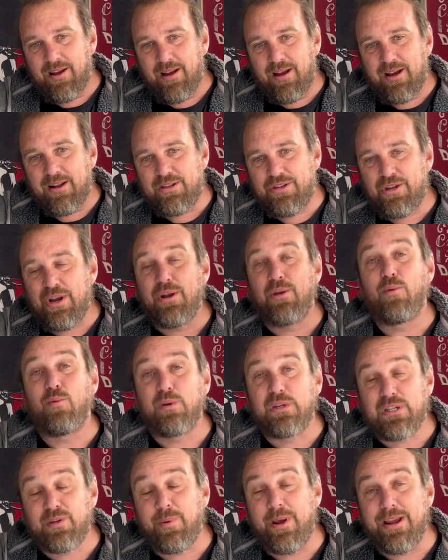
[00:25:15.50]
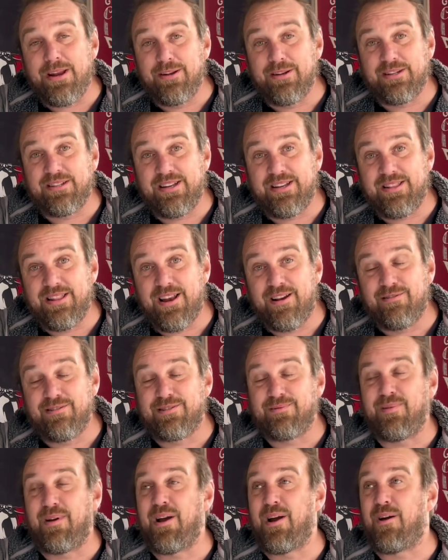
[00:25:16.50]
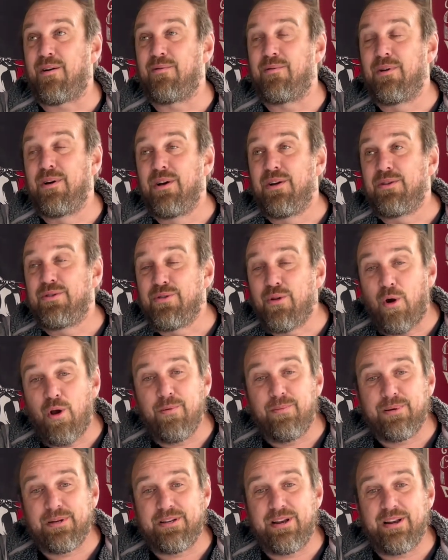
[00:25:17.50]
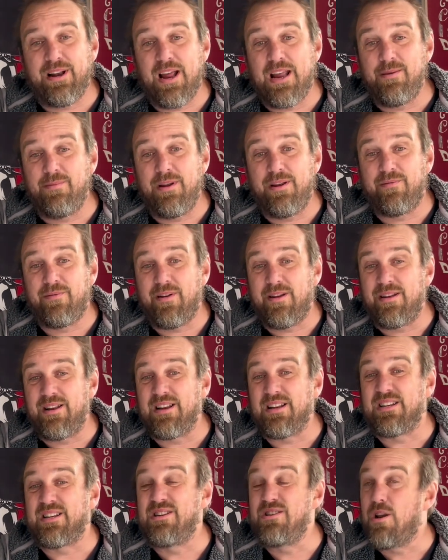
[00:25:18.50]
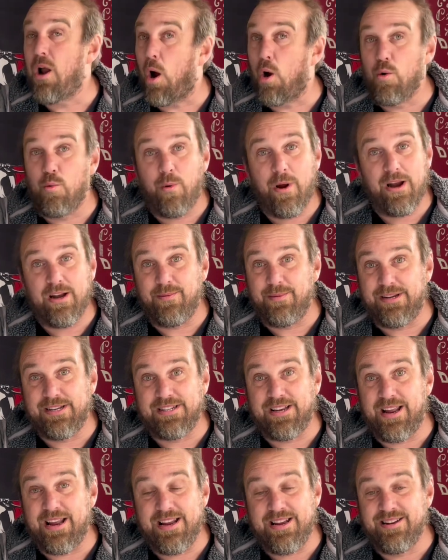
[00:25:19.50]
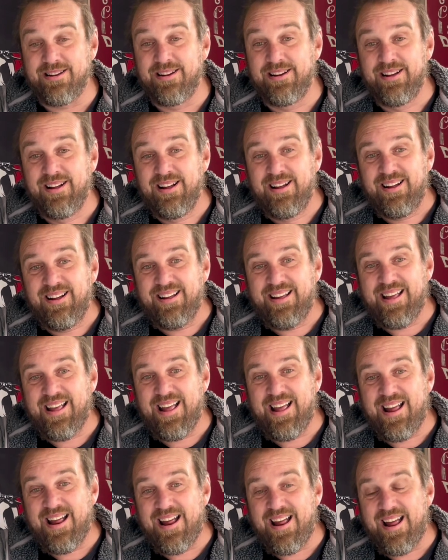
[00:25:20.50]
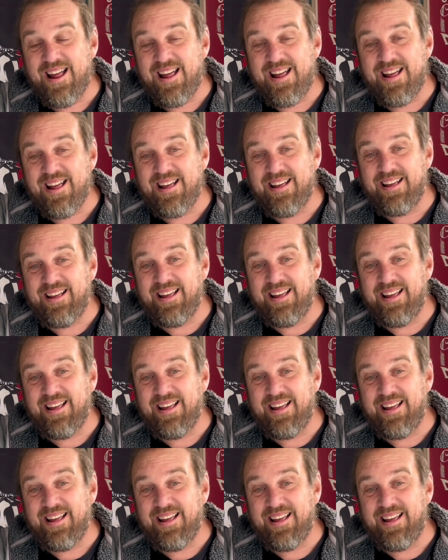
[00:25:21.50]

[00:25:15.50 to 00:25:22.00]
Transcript: a gentle sweetness in there as well. nine percent A B V is nowhere to be seen. Uh,